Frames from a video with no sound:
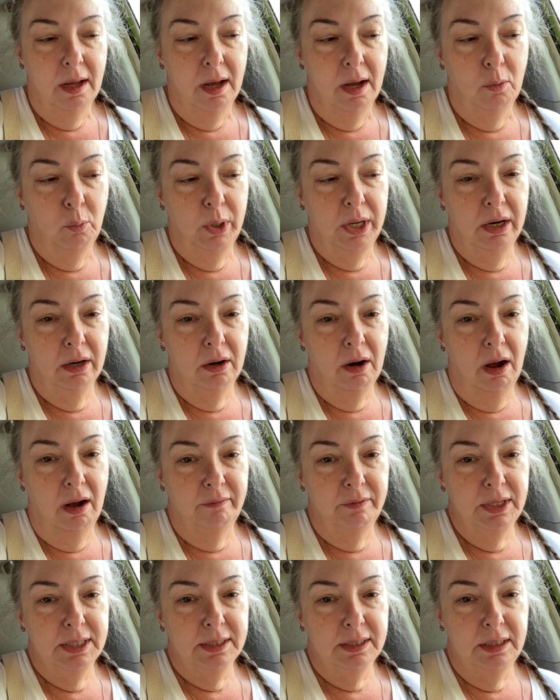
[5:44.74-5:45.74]
We are
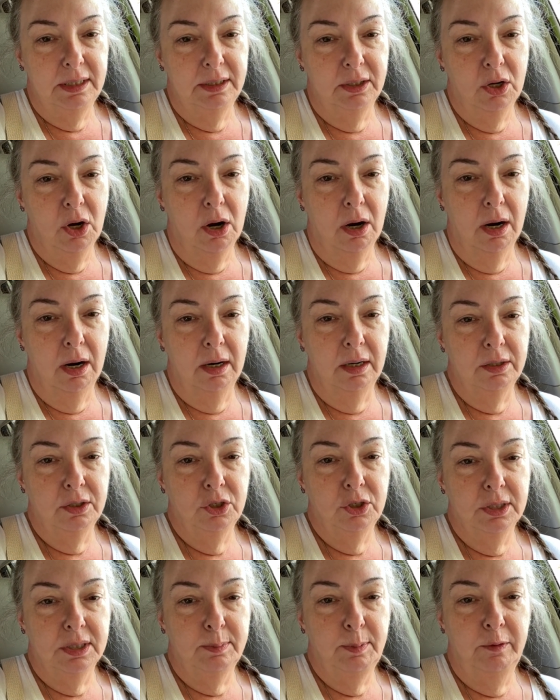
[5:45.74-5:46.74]
obviously in the car. It's
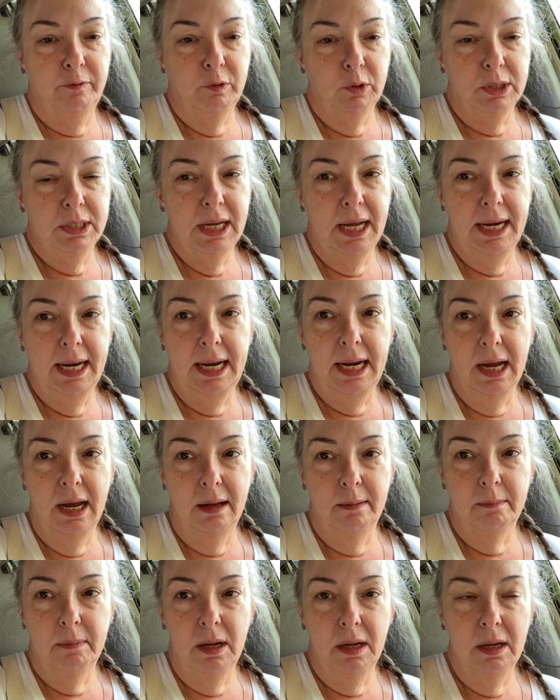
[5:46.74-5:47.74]
just before ten A
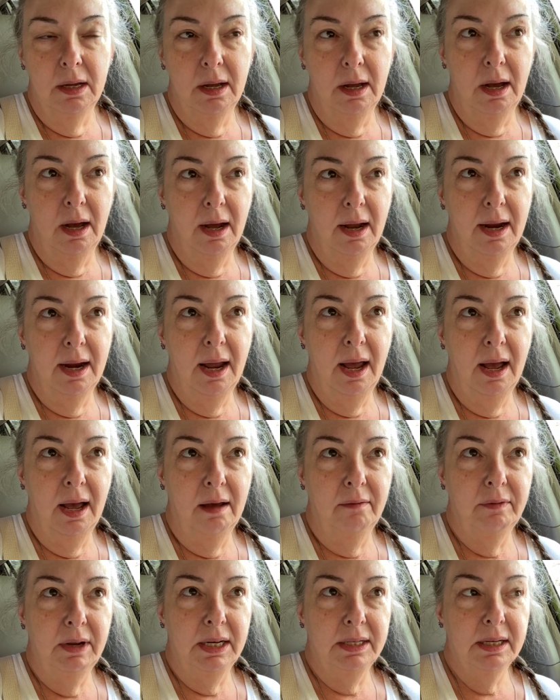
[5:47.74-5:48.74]
M I
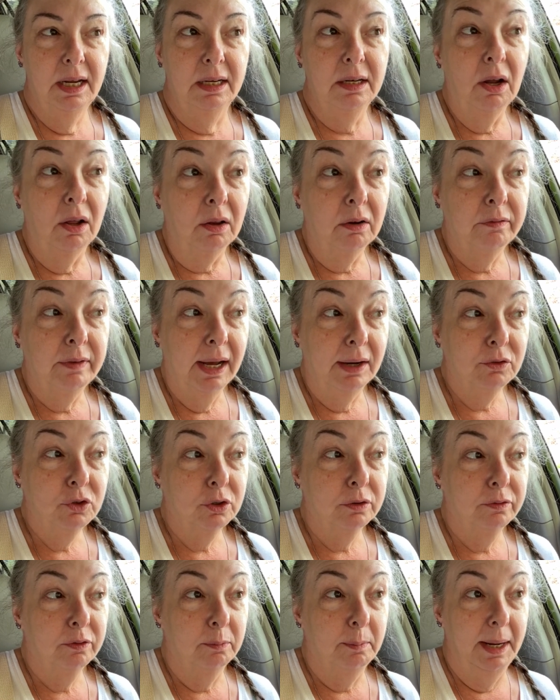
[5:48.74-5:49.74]
have a ten dollar
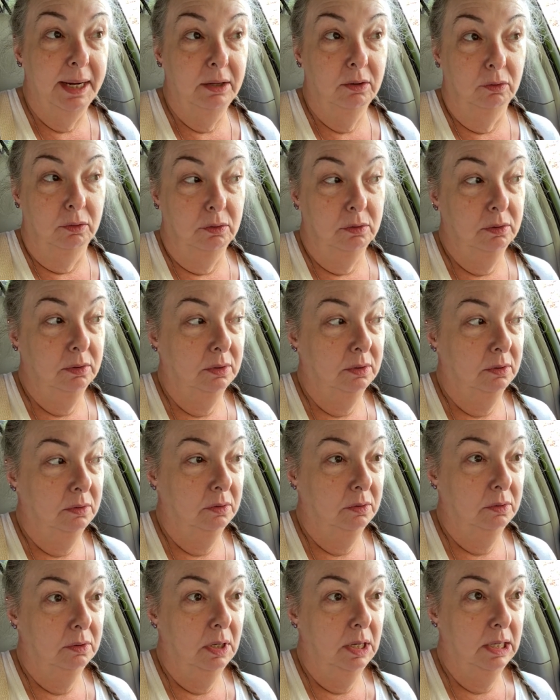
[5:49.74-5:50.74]
voucher for Michaels
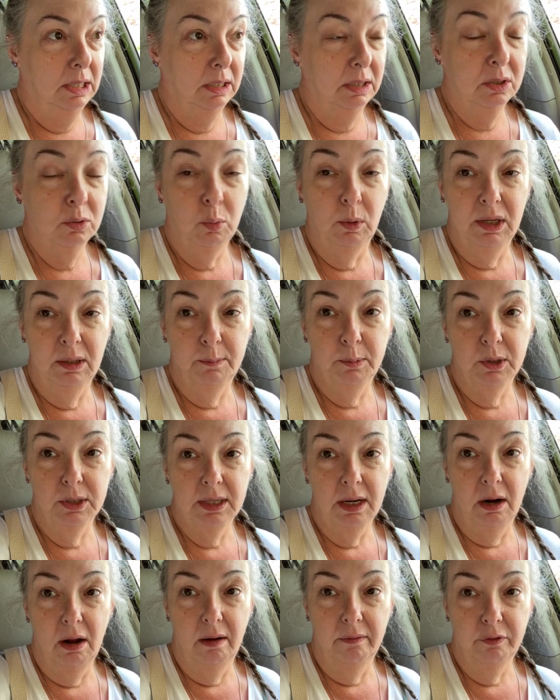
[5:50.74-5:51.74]
and a twenty
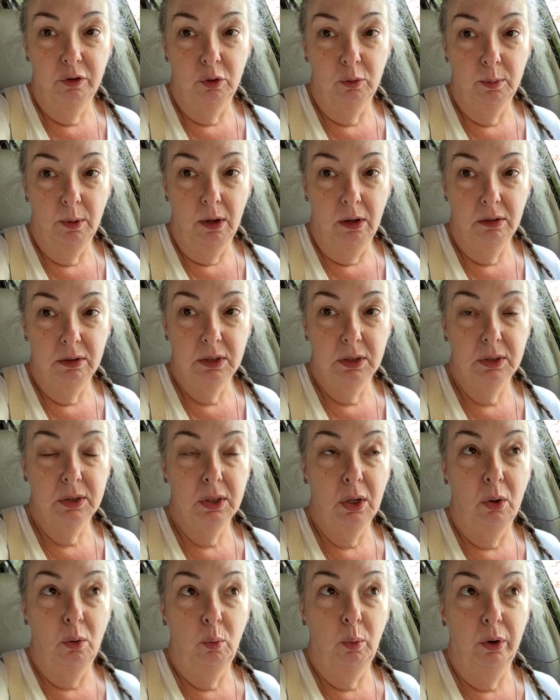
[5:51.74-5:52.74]
percent off coupon.
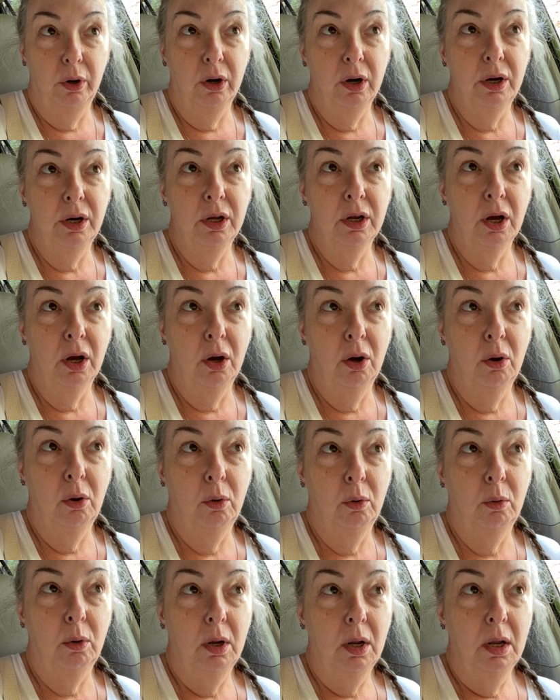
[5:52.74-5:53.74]
So we're gonna
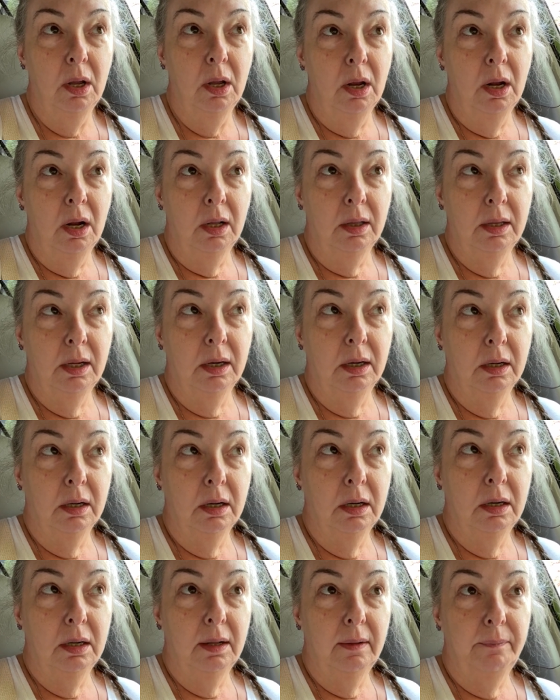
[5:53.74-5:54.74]
go there.
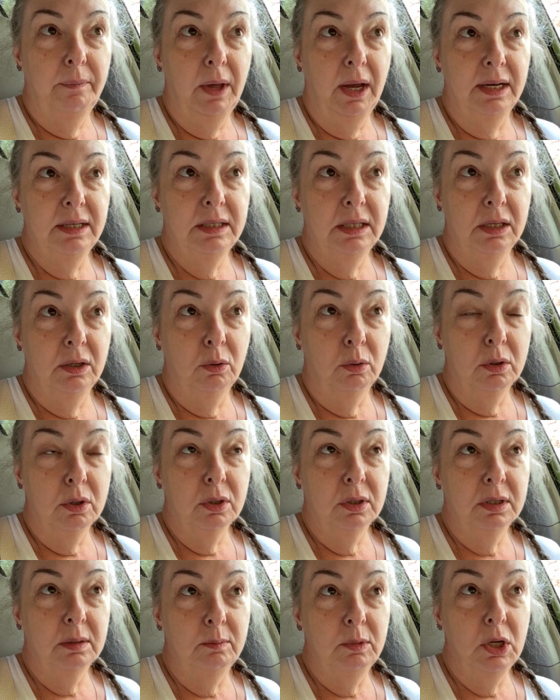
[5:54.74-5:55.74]
I did order
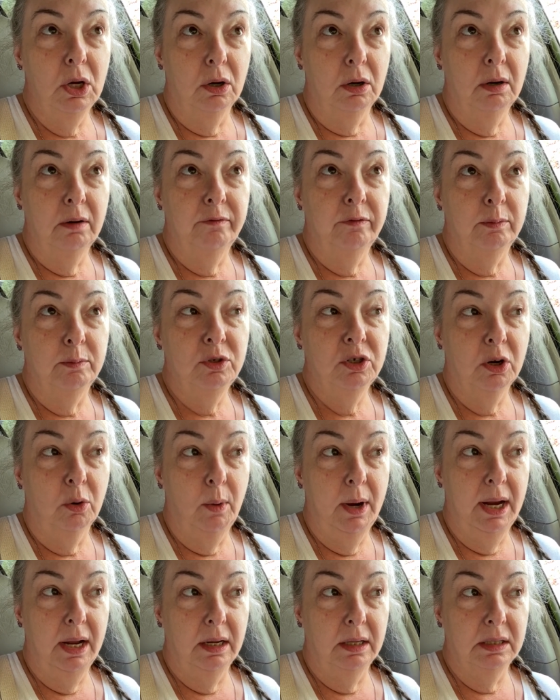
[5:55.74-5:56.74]
some yarn from
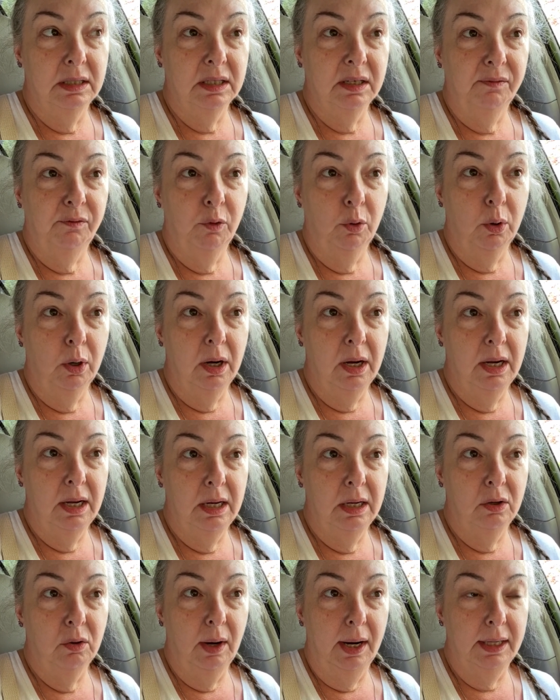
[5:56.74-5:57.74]
Joann's for
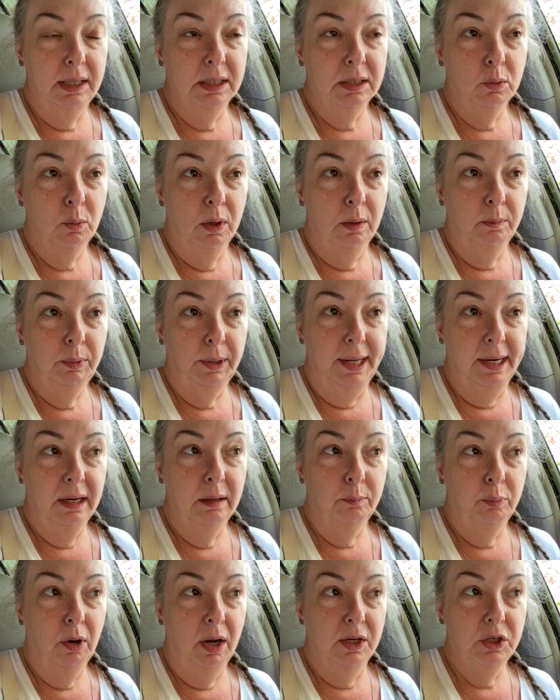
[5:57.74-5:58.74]
a granny square
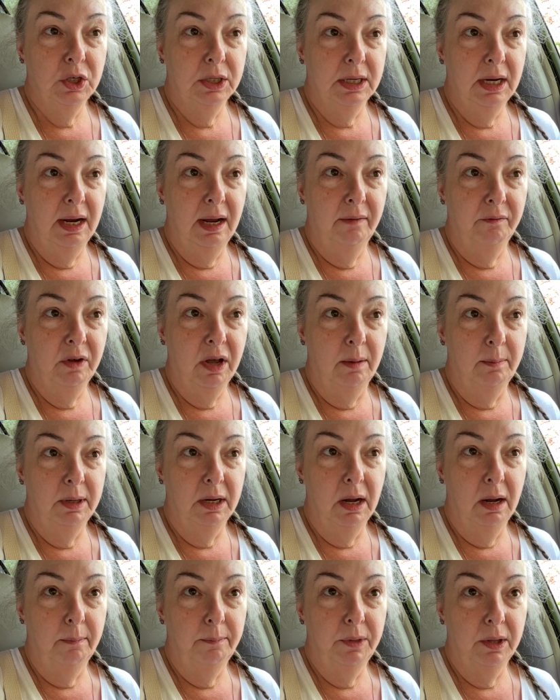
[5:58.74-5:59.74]
blanket project I have coming
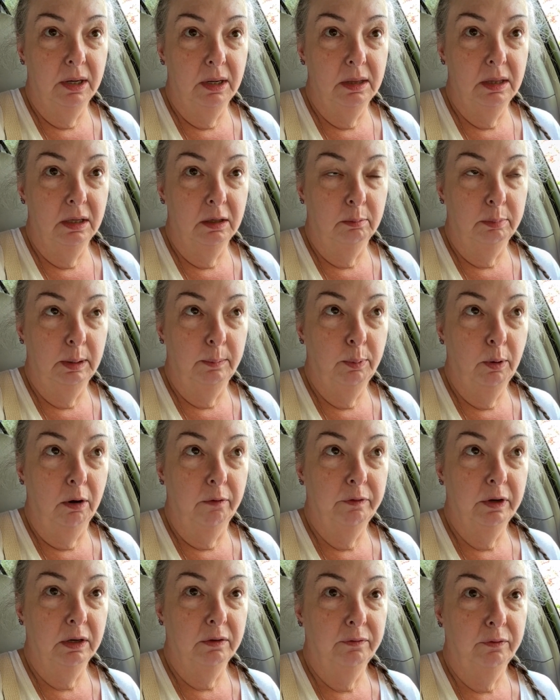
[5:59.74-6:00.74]
up that I think will be
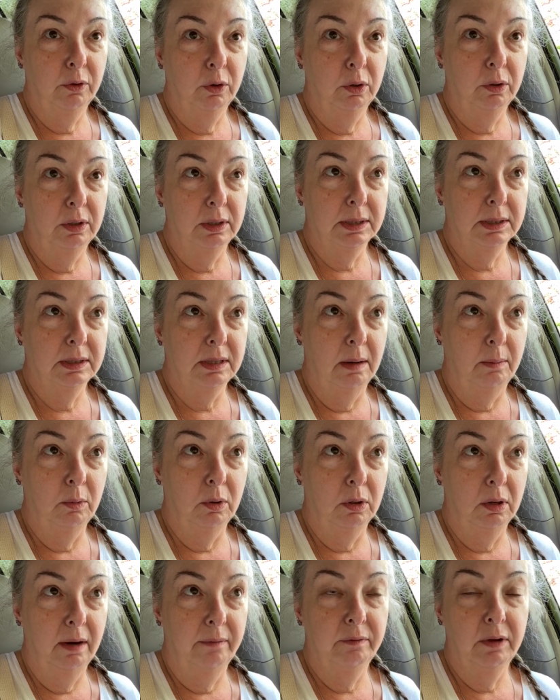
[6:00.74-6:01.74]
perfect for this
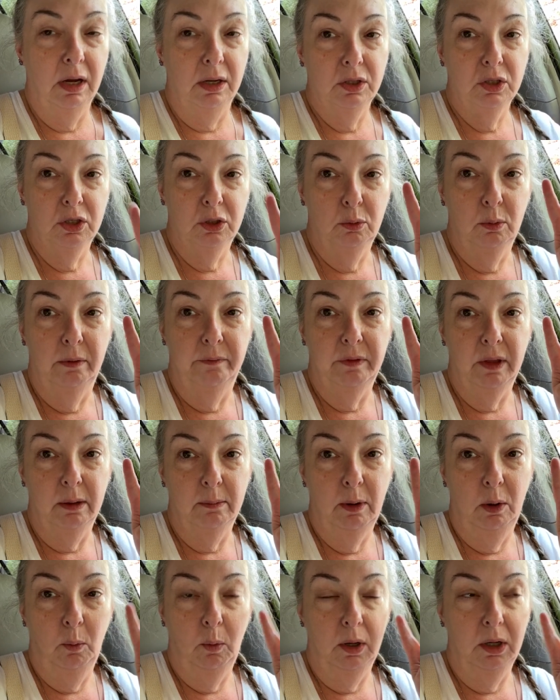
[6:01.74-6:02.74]
summer. I've got two of
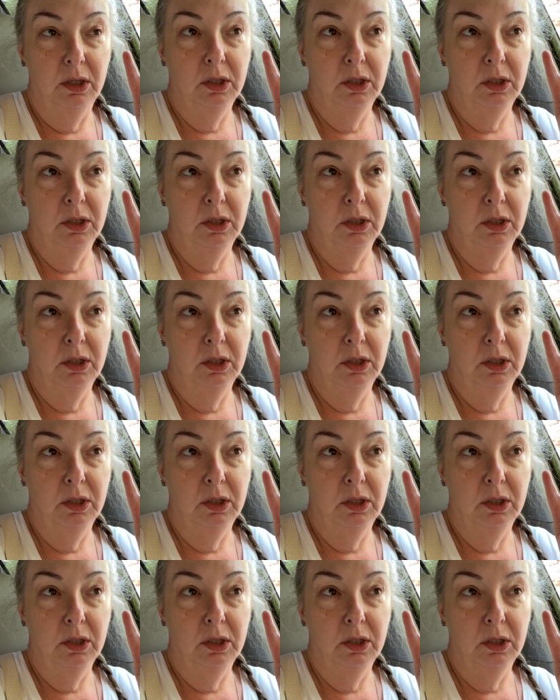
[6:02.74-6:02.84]
them I want to